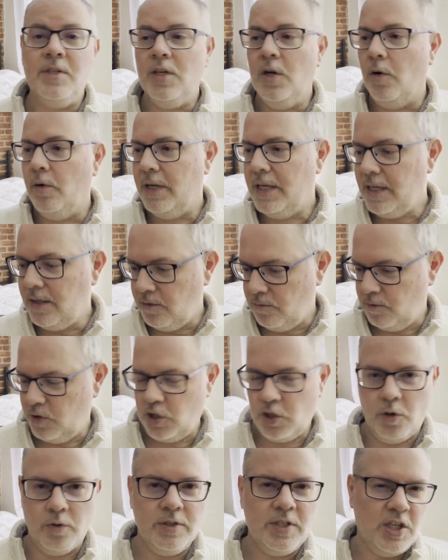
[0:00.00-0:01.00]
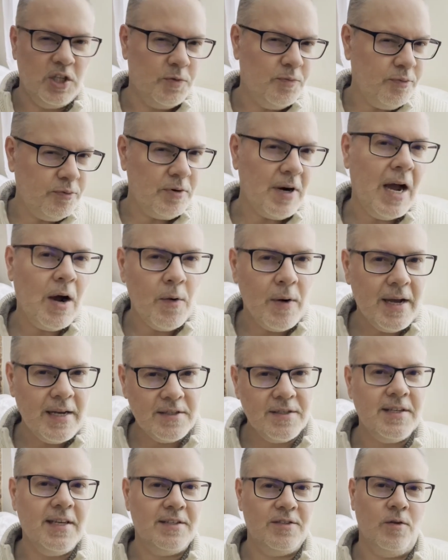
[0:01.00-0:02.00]
You know, he shows his
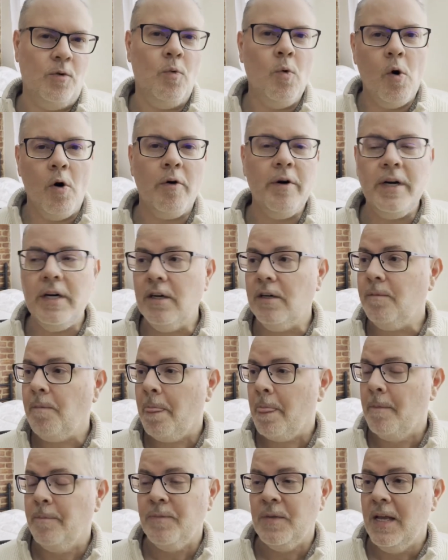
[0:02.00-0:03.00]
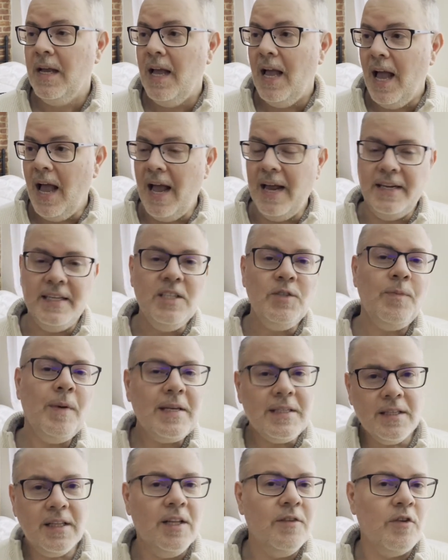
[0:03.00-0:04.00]
prowess as a warrior, and he's
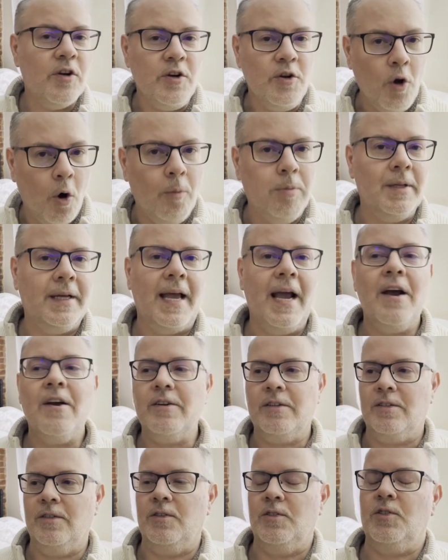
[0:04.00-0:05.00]
basically a very noble character.